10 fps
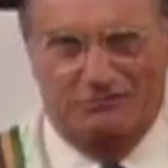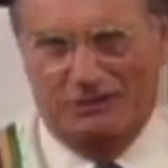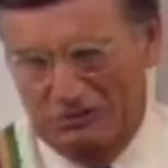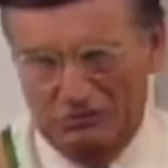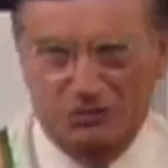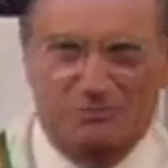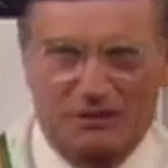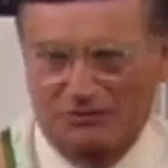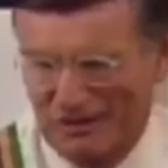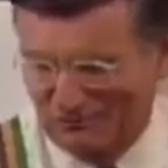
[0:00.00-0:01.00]
fellow who's
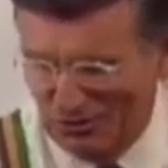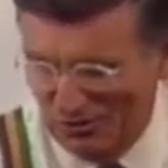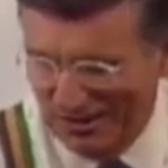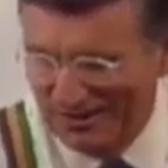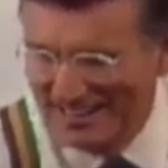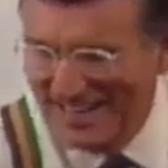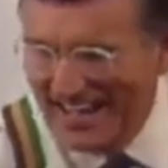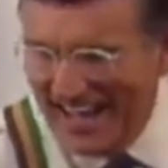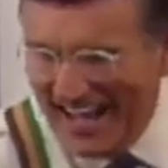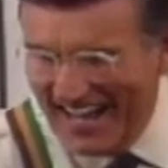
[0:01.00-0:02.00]
been around for a while.
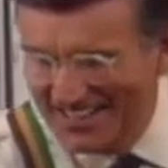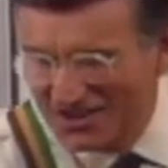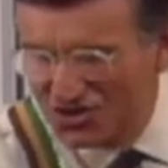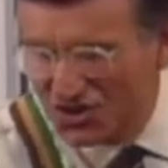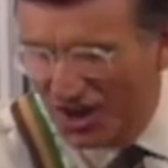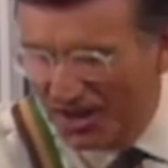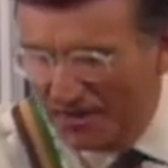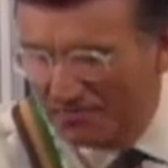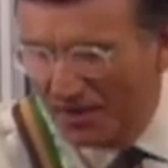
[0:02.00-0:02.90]
And turnip